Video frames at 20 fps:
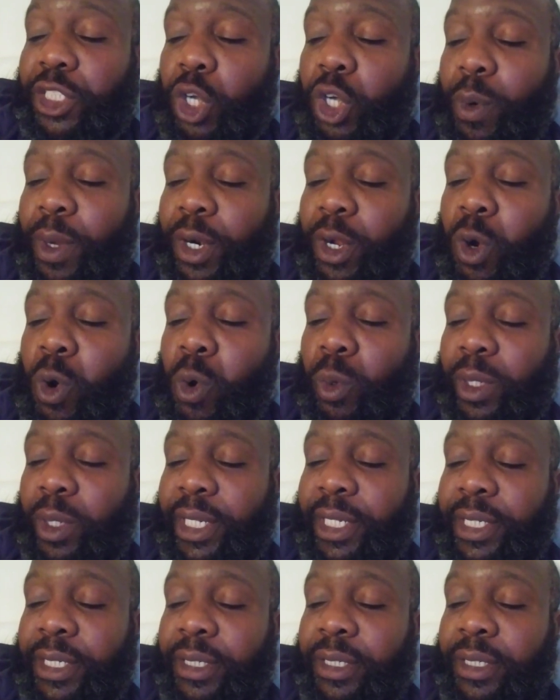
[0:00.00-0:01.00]
and
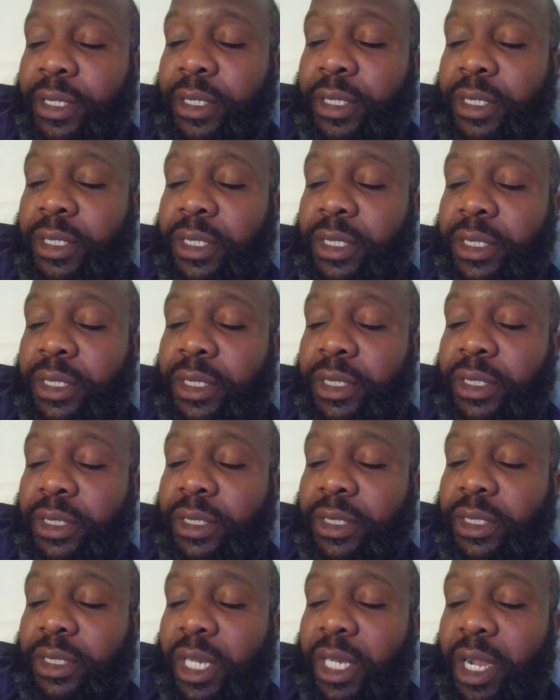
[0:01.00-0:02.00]
Oakland.
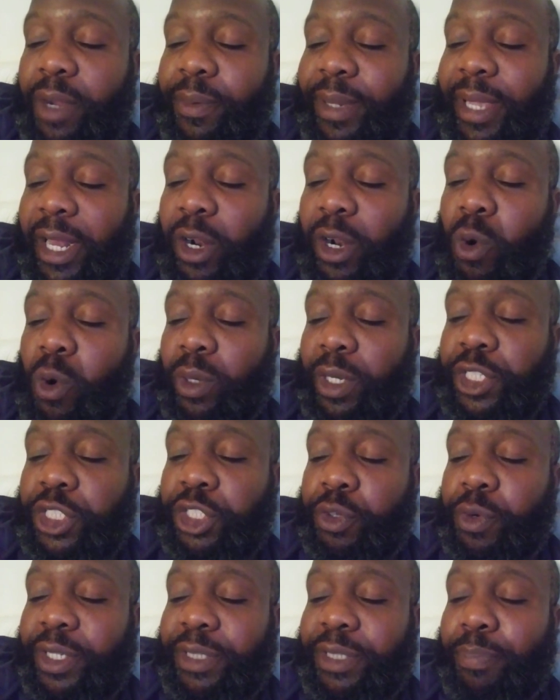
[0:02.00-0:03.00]
We got Oakland's
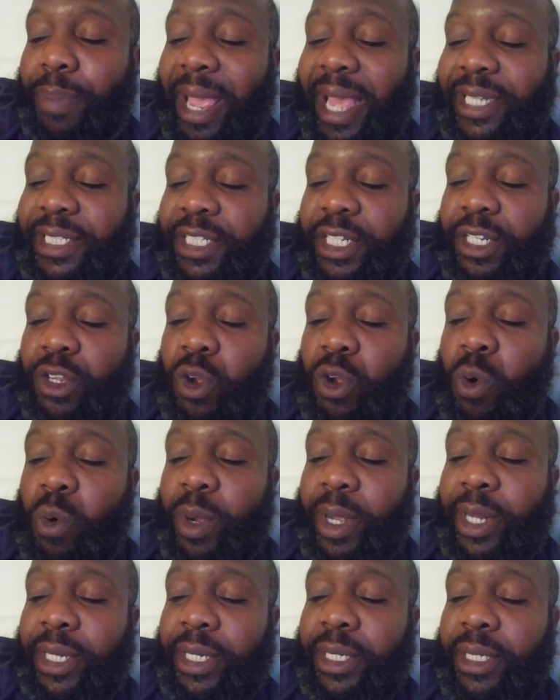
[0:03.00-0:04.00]
Chris Bassett
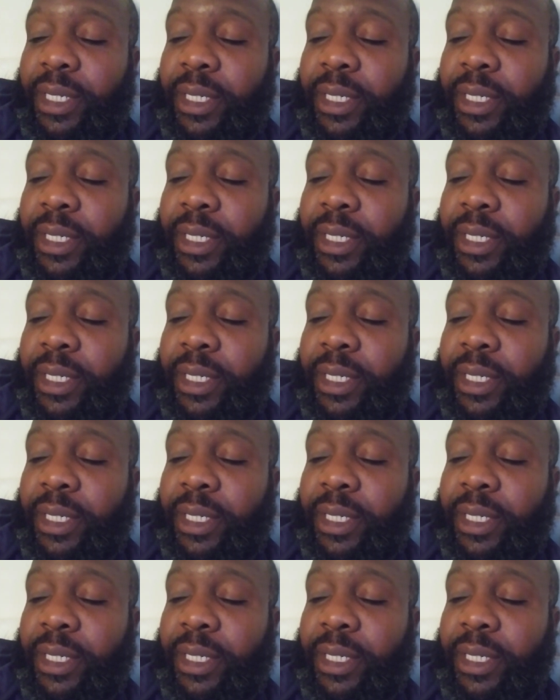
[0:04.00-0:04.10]
going.